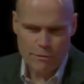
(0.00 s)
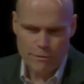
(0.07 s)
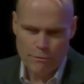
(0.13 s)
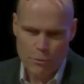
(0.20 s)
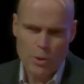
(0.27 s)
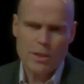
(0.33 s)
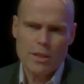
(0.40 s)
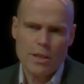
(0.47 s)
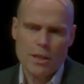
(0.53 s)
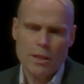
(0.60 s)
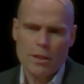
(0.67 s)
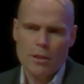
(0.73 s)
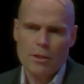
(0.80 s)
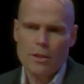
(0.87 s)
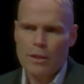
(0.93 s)

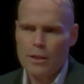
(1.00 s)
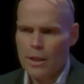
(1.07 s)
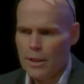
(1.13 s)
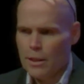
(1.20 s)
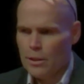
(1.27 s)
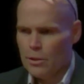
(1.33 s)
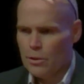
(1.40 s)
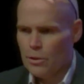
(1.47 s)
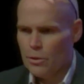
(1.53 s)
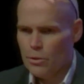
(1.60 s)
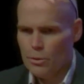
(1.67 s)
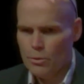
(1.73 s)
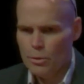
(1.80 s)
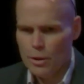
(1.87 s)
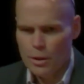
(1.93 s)

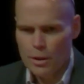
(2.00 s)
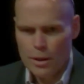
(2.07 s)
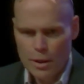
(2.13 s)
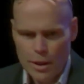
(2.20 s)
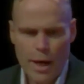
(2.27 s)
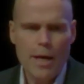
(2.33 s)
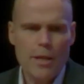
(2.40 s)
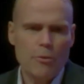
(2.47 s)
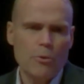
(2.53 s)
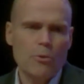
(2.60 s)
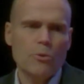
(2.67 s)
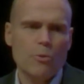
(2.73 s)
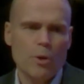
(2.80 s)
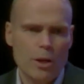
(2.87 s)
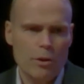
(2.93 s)
1,492 K through
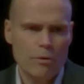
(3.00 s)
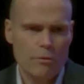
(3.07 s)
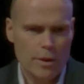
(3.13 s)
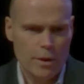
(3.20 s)
12